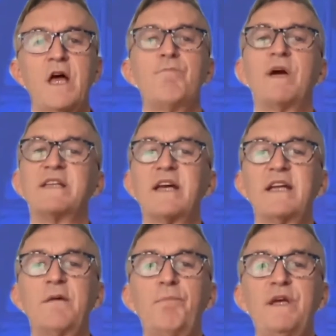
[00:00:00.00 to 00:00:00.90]

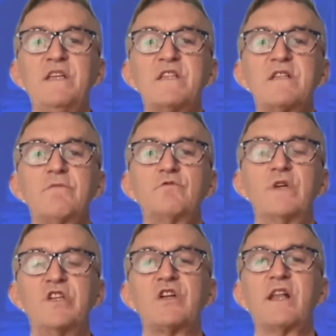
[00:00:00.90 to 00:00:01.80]
Maintaining peace
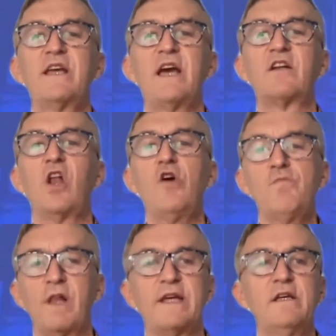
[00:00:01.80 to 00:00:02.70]
regionally and
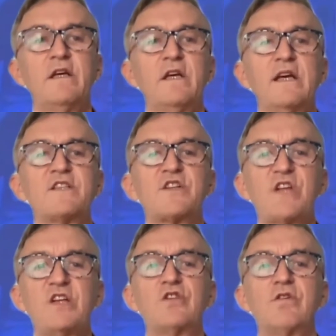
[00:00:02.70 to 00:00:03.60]
globally is
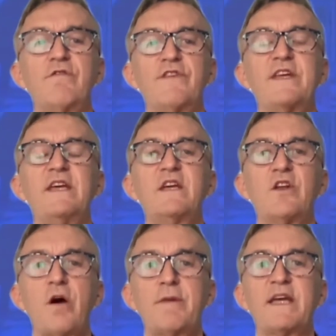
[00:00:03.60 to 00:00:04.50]
essential for the
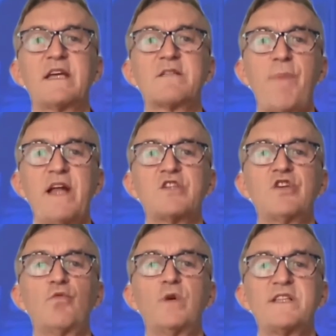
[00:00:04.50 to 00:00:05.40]
economic
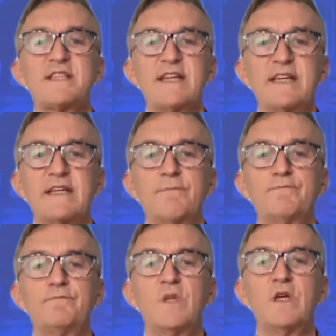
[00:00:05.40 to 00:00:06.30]
expansion we seek.
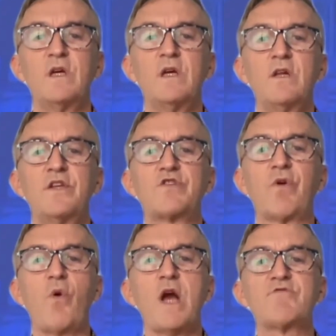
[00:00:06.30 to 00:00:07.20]
This
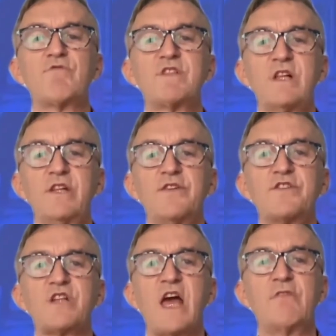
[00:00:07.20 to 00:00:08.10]
requires
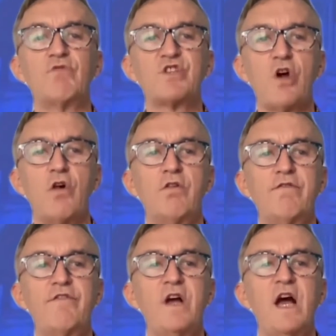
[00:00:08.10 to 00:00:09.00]
resilience and
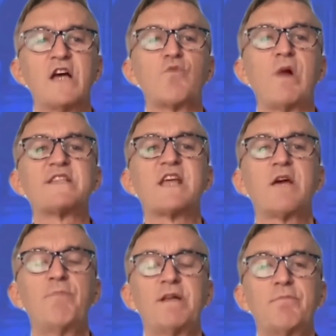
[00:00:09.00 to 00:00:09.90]
resolve, as well as a
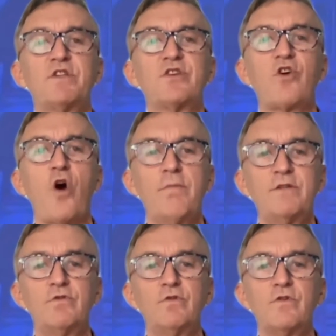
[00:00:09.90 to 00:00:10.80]
commitment to common
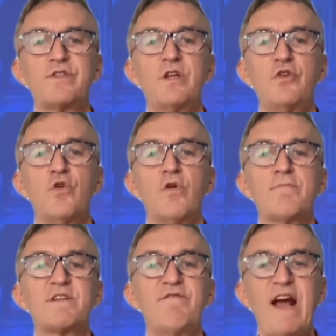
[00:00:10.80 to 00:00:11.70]
rules,
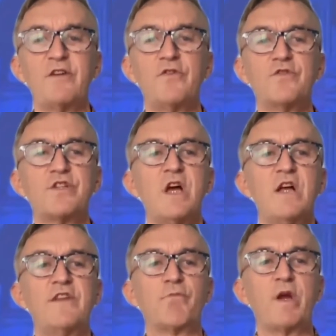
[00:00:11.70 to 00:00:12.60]
norms and values
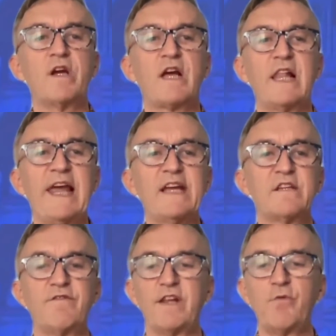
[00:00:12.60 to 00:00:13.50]
that we are
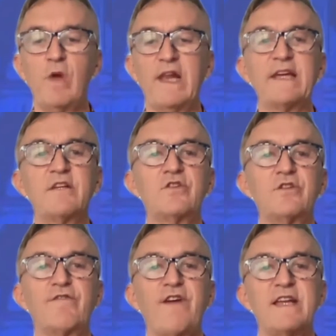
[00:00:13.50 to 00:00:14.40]
collectively willing to
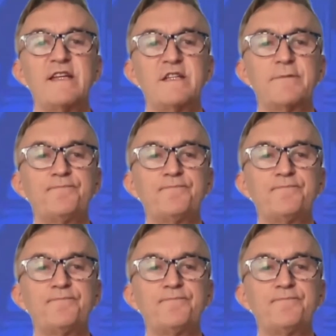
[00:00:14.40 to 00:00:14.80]
defend.